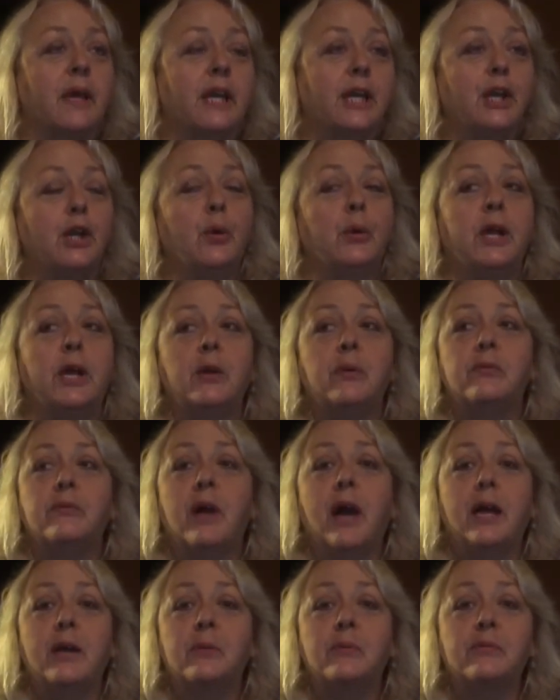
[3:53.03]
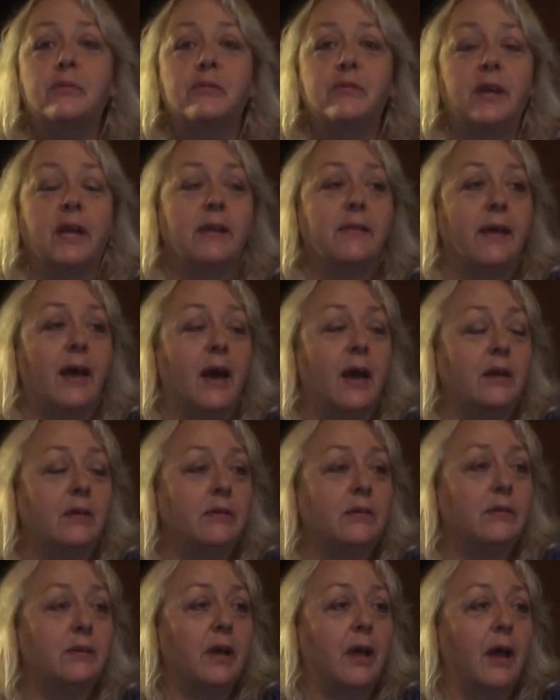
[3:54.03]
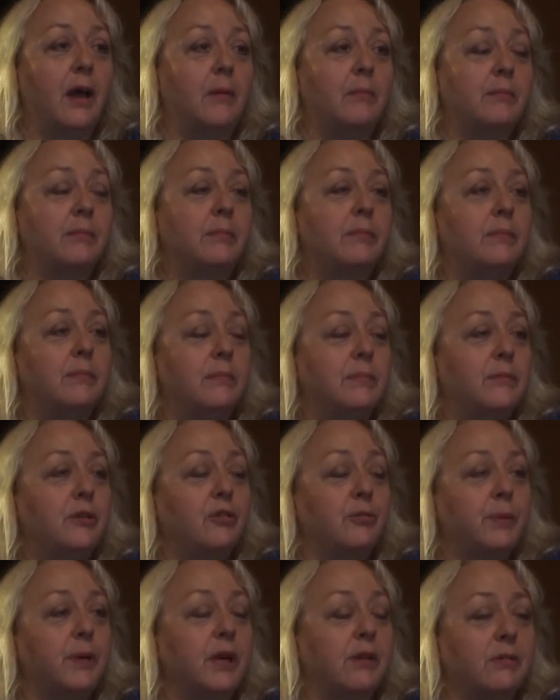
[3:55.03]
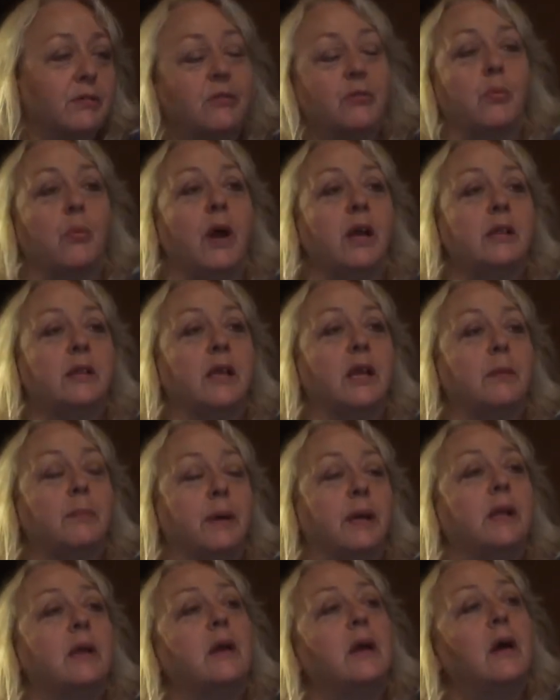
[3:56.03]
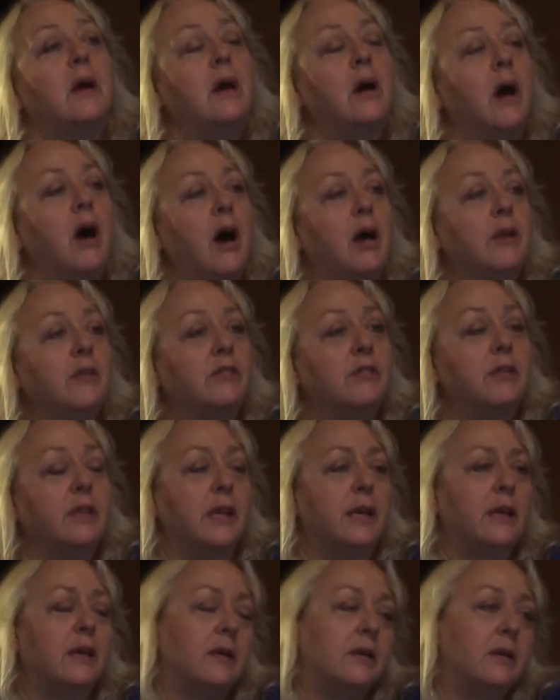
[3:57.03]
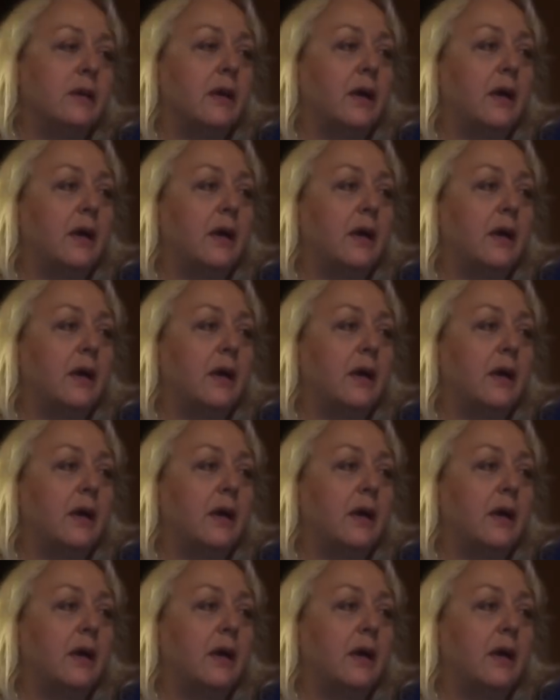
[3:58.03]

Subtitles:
I don't say that just because it's the right thing, but honestly,